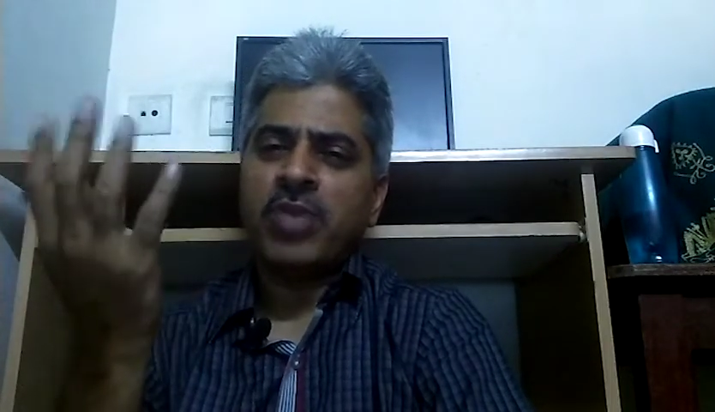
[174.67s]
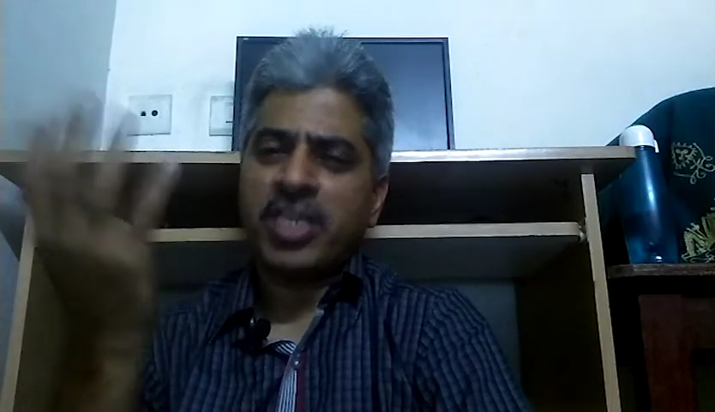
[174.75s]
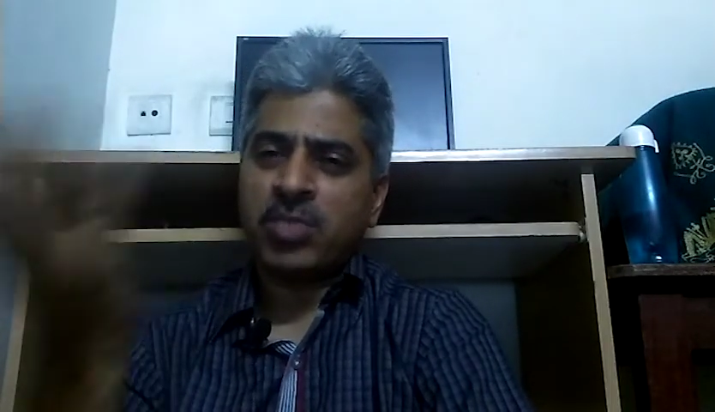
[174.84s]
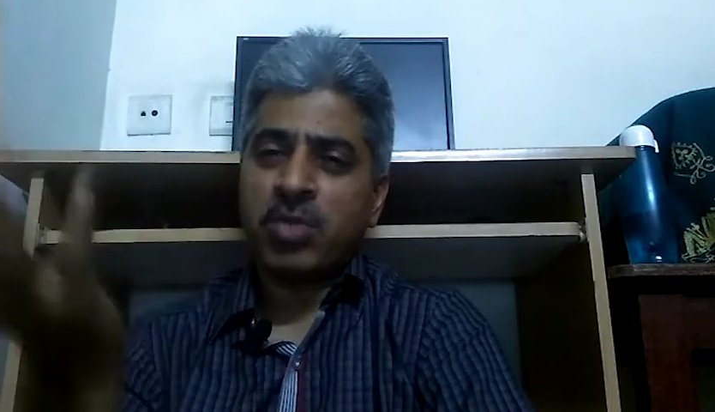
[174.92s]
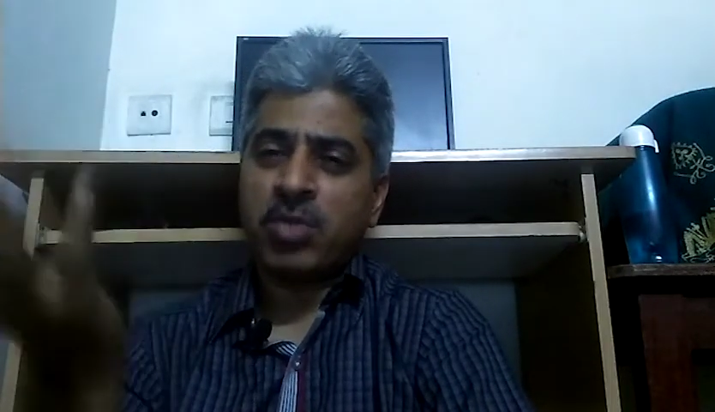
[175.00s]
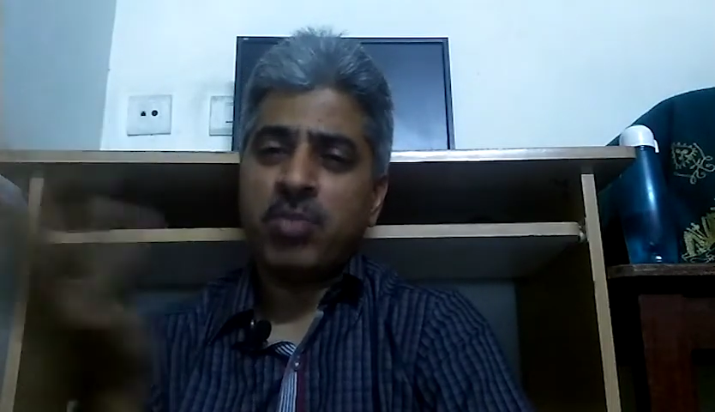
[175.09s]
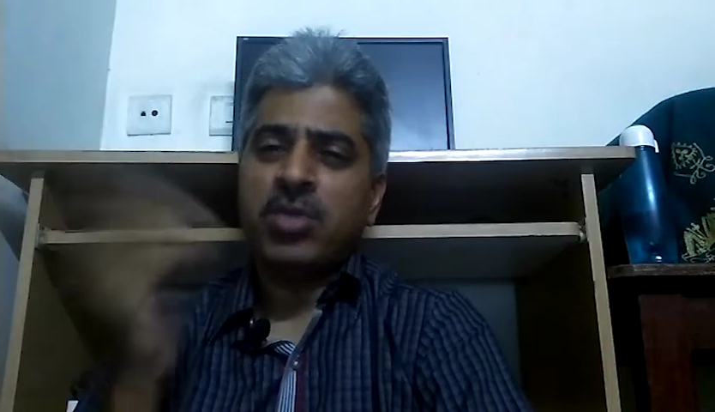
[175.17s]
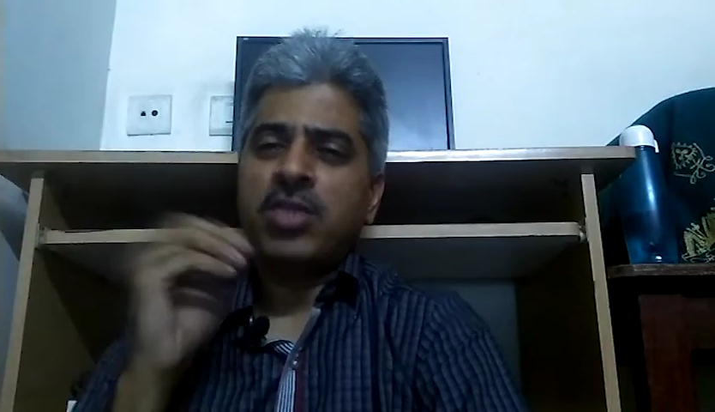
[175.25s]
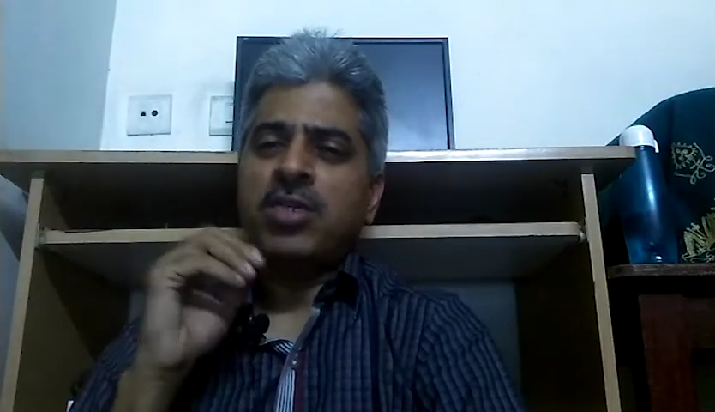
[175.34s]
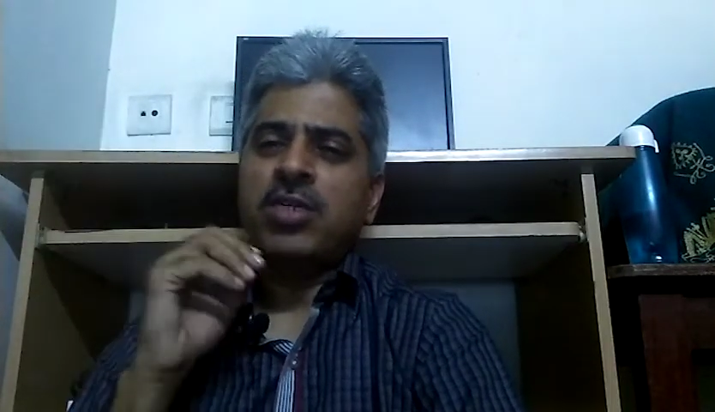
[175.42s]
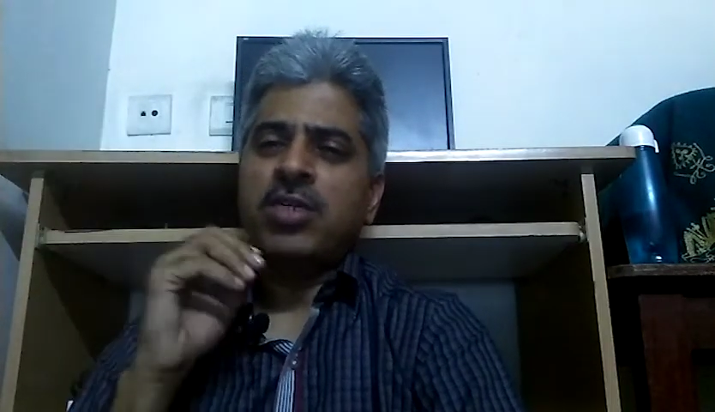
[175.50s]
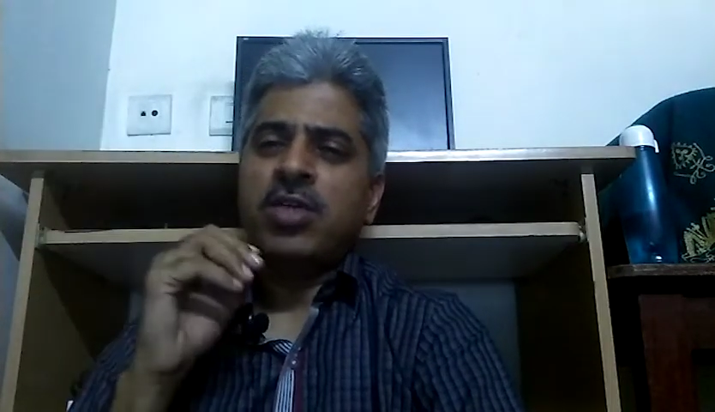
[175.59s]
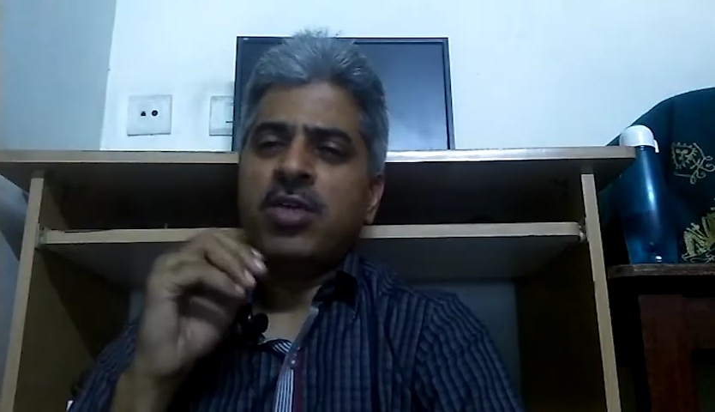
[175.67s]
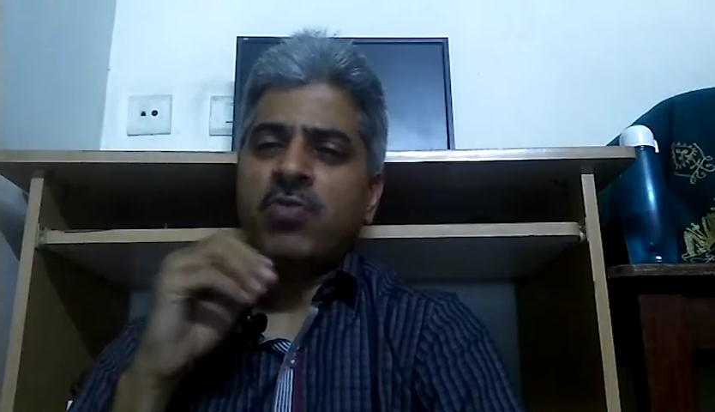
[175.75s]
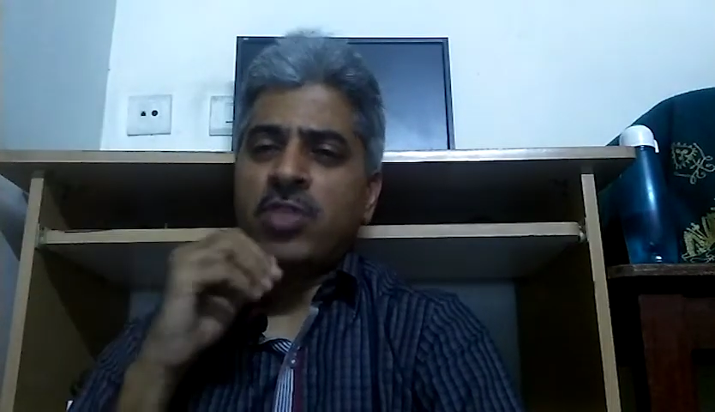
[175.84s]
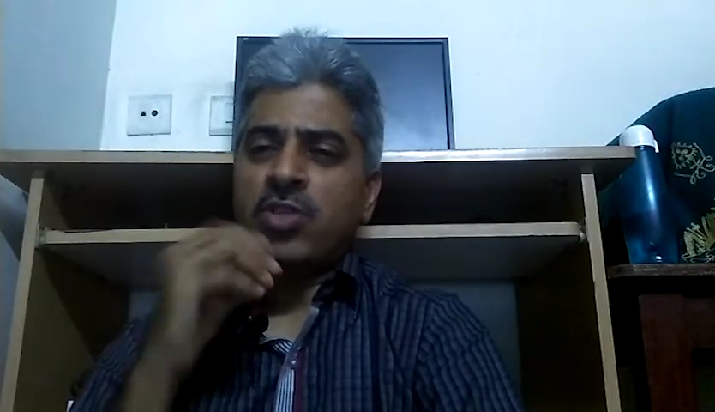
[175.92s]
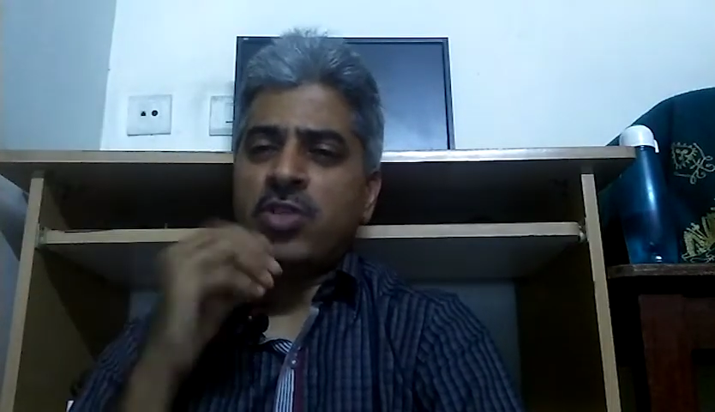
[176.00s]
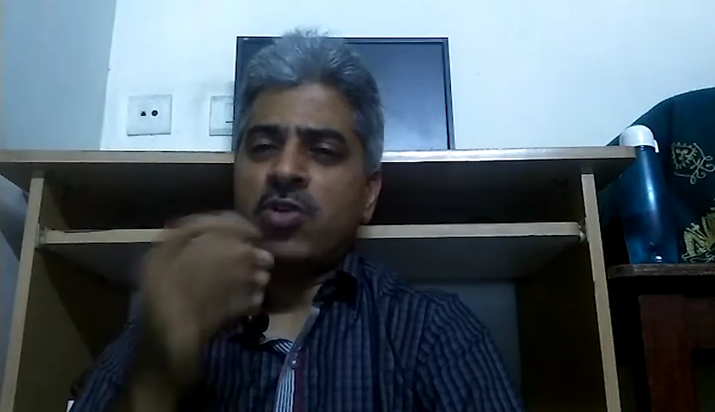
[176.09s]
experiment it
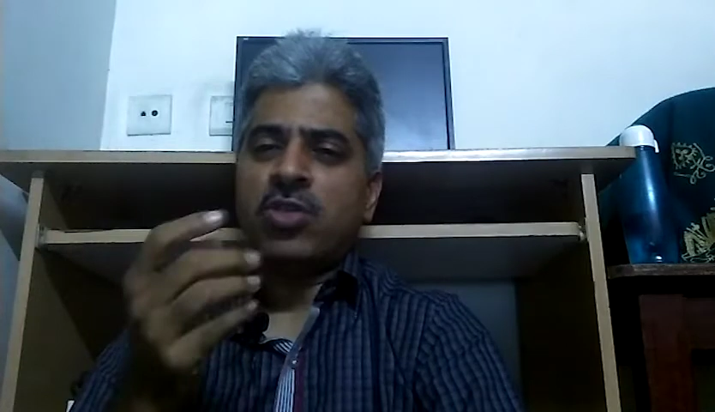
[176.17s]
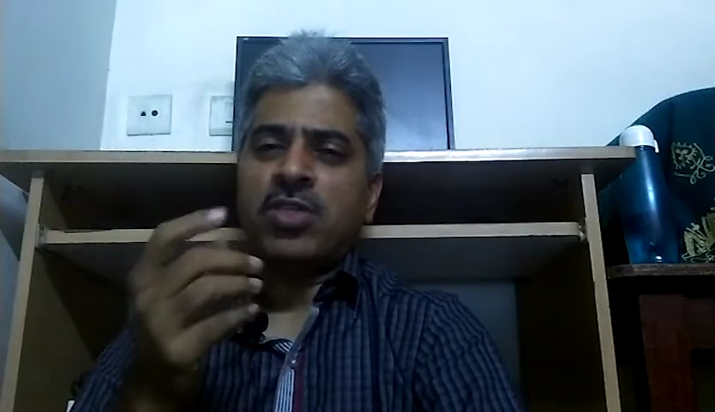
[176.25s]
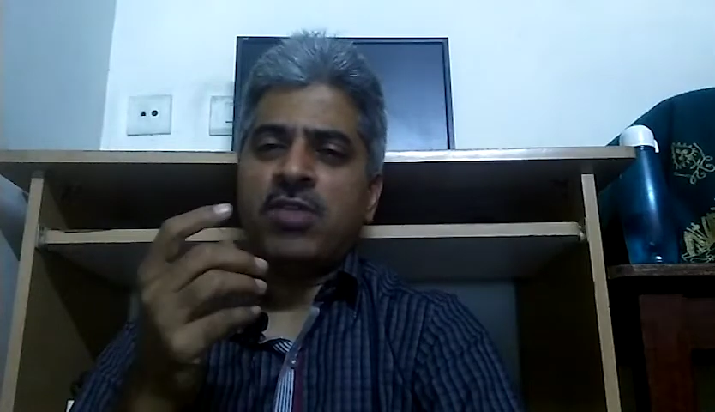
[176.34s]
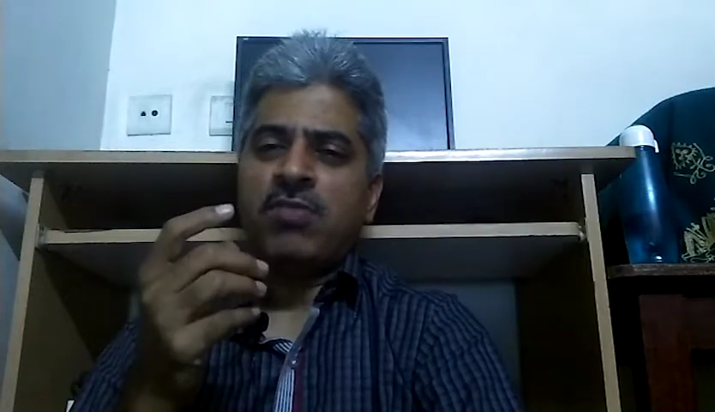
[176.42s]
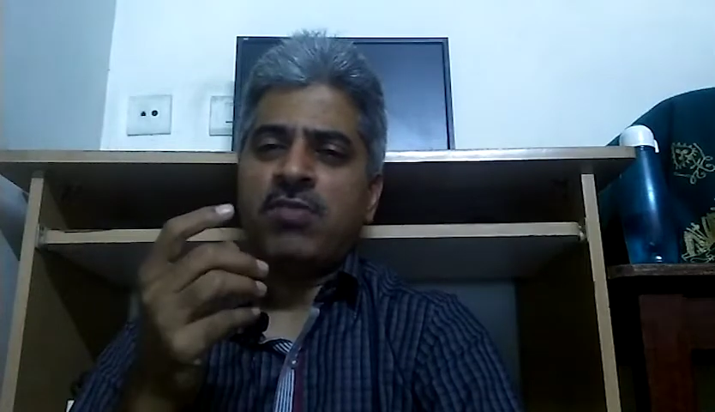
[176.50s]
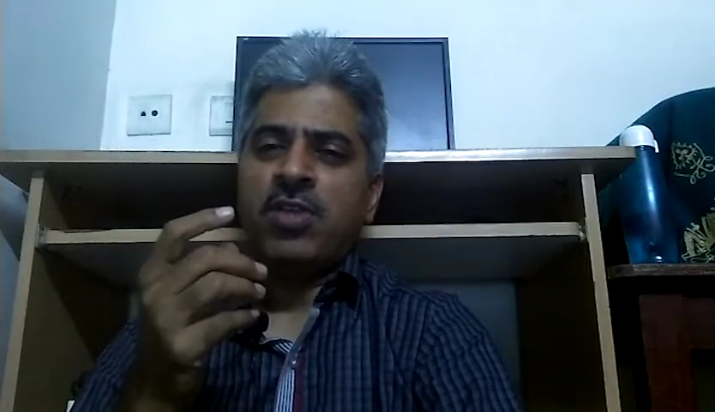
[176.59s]
within yourself,